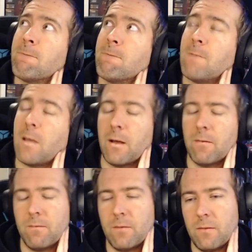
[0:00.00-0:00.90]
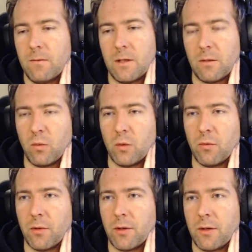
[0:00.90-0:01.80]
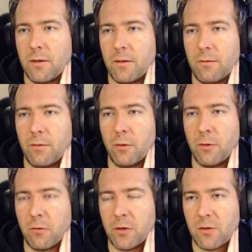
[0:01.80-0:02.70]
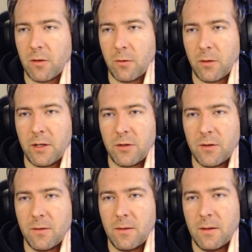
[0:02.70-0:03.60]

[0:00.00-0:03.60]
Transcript: Yeah, that would work. If we know the original location